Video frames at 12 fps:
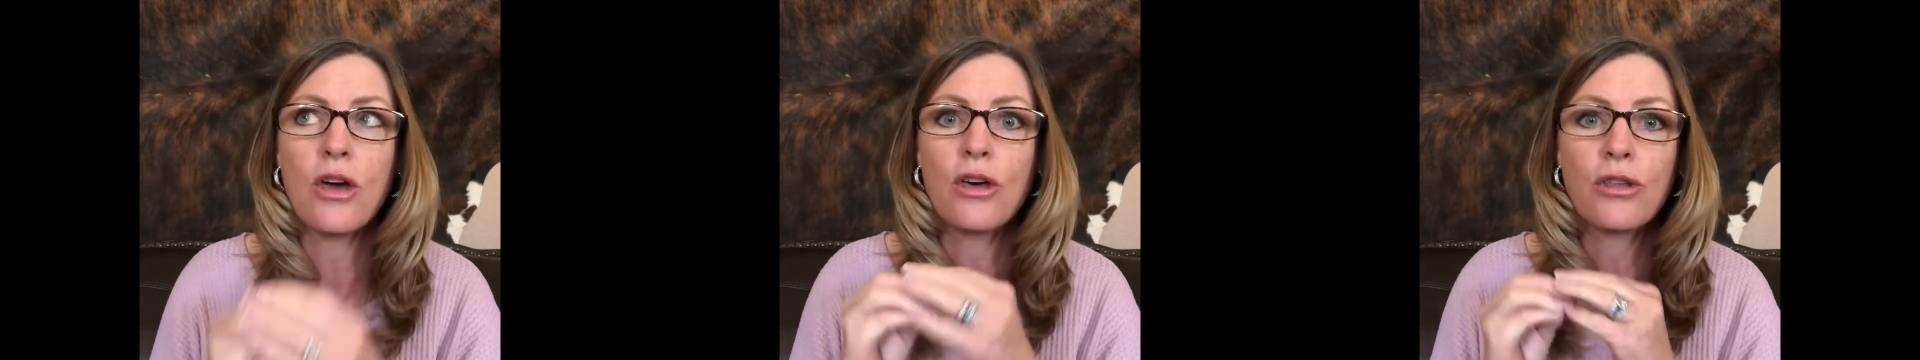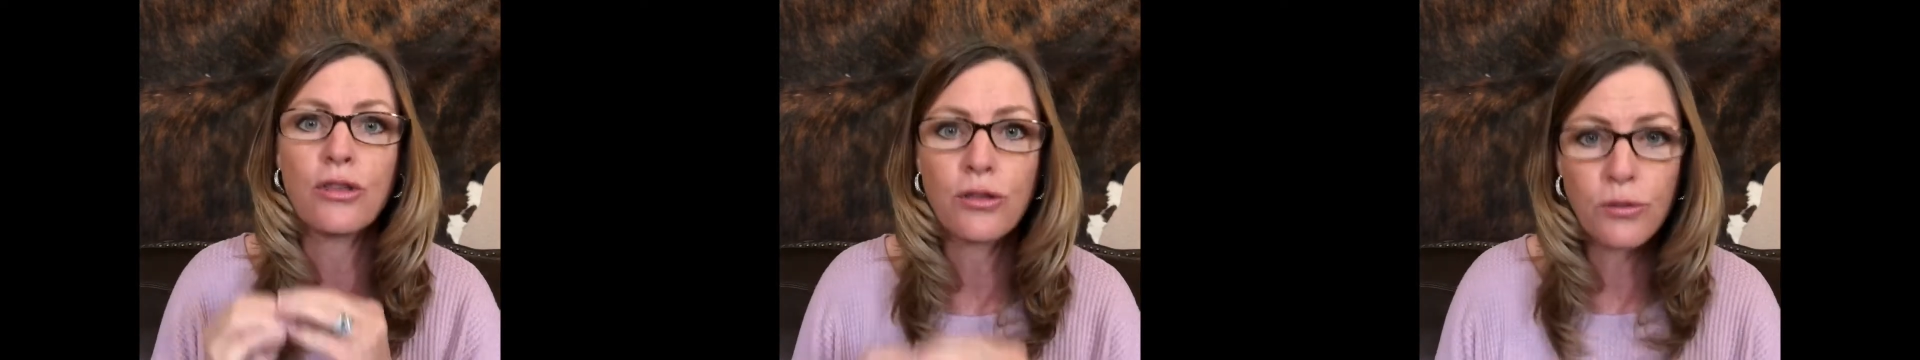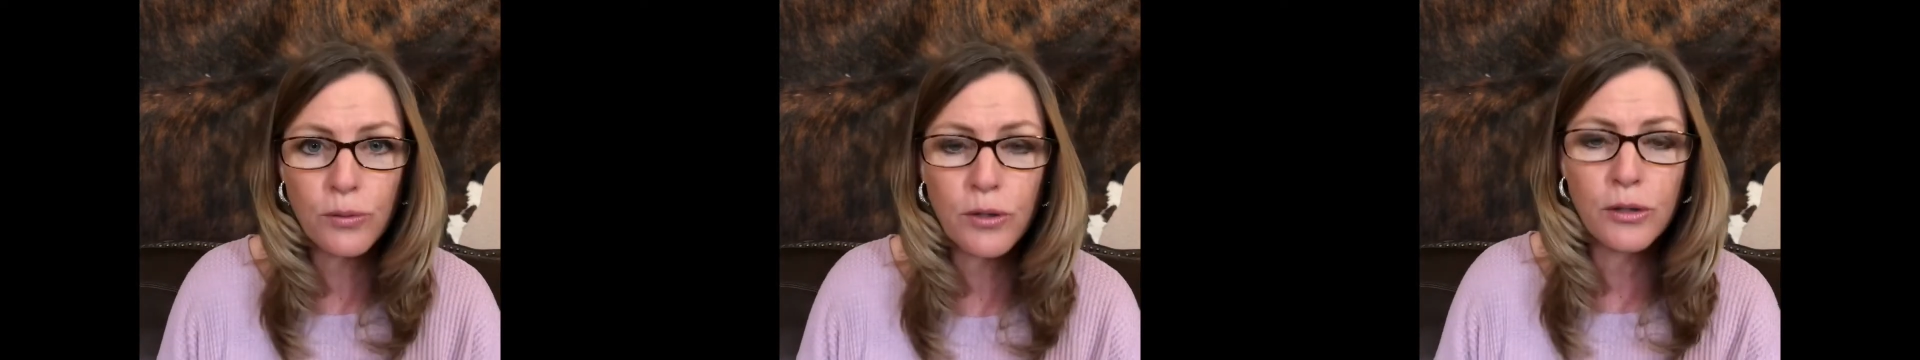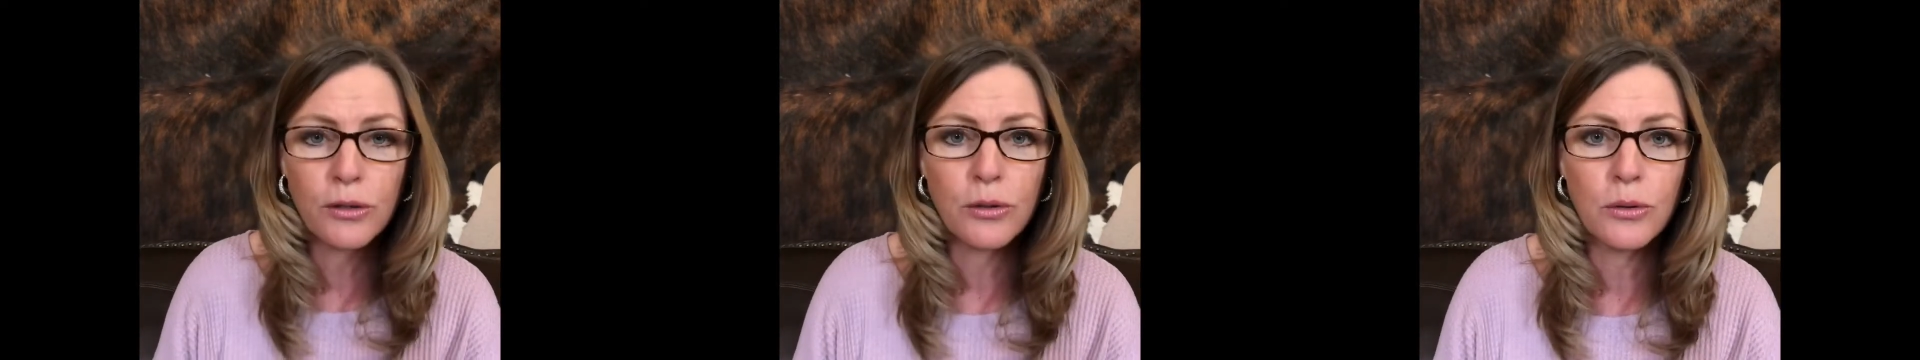
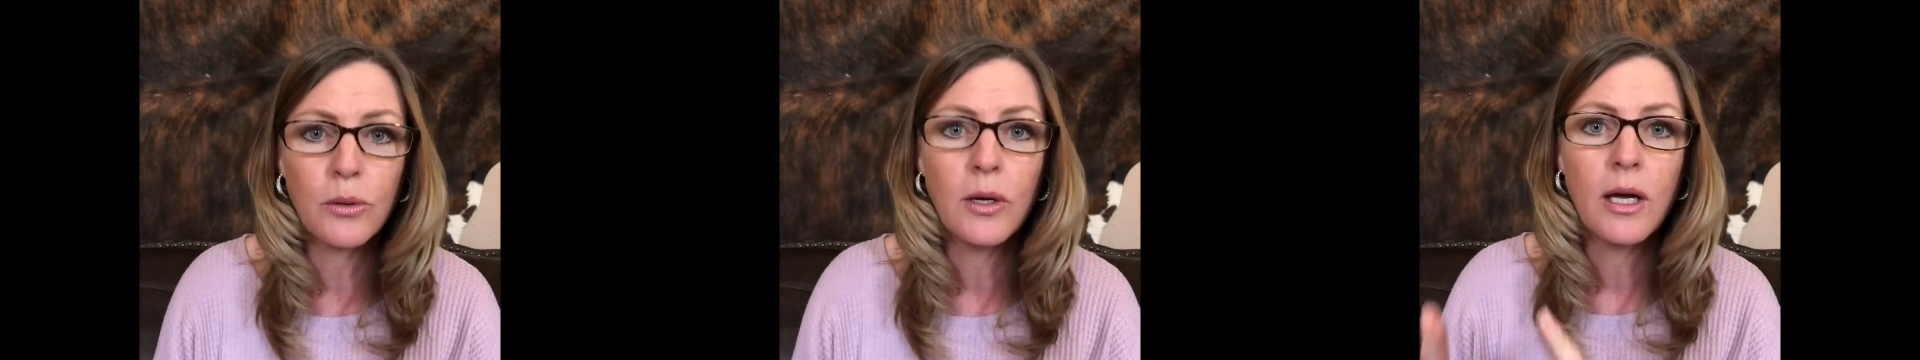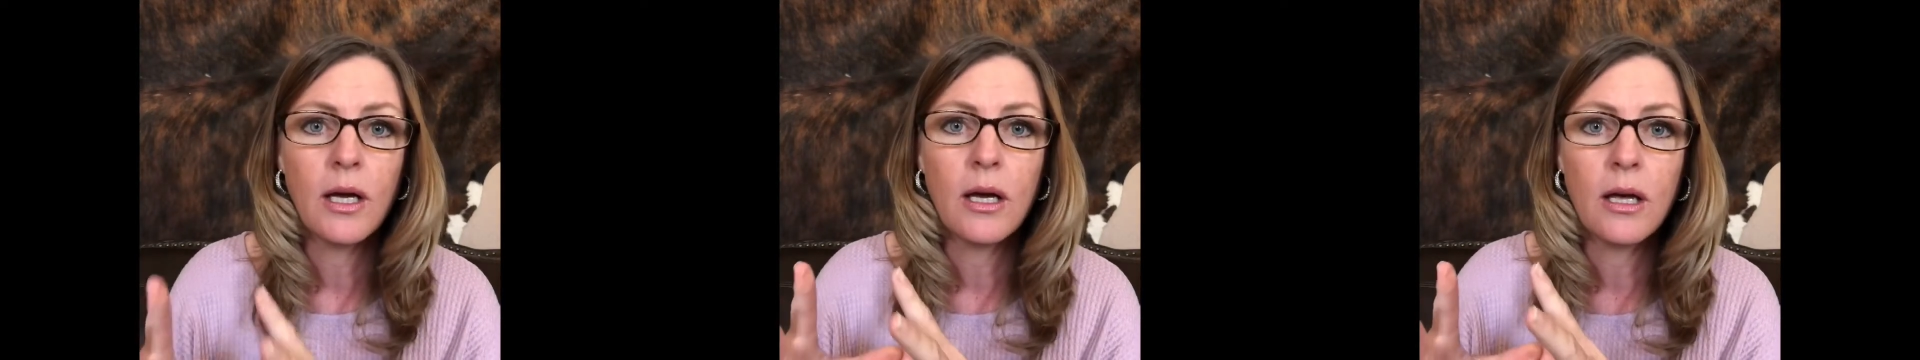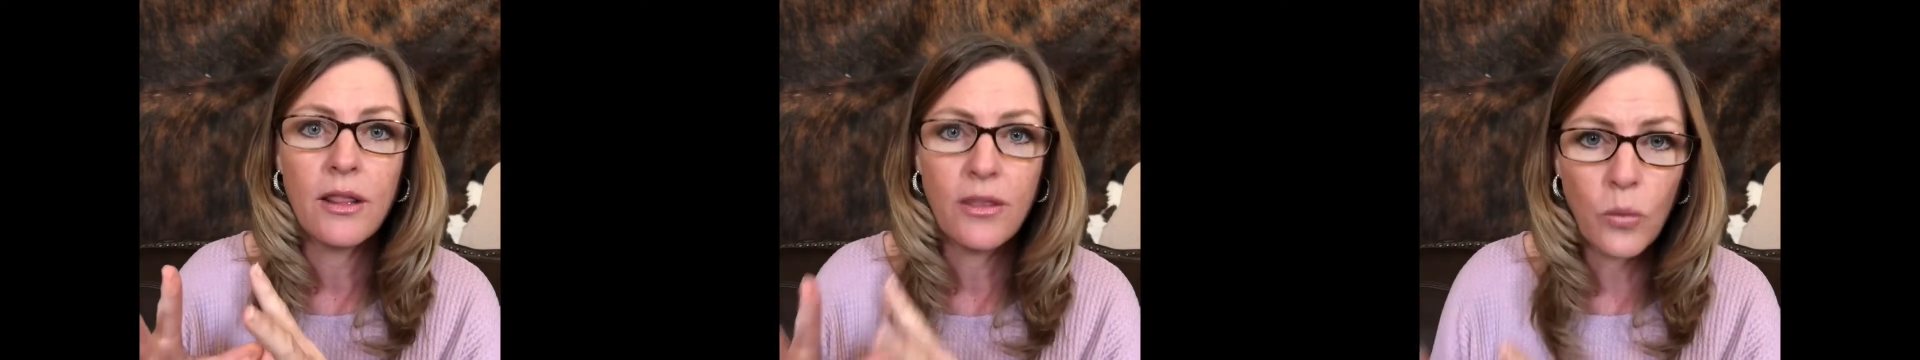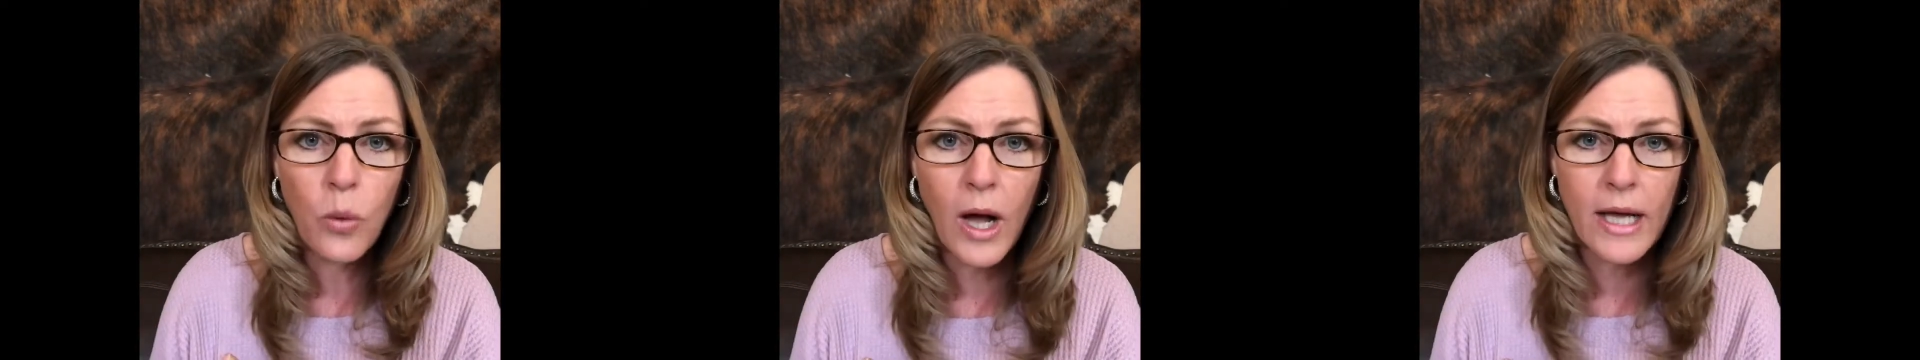through the
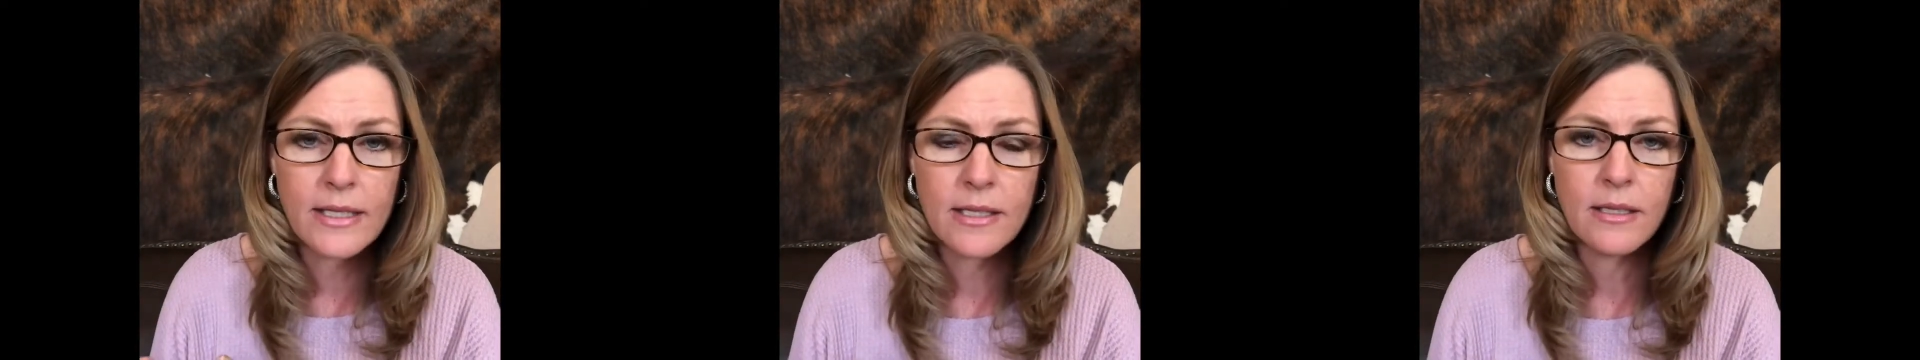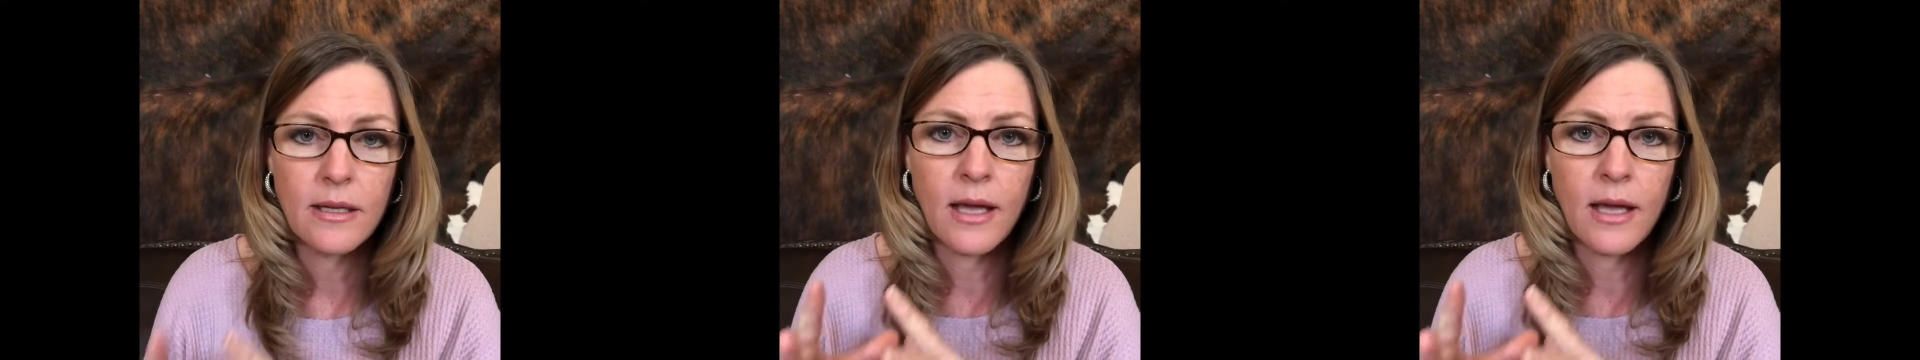what,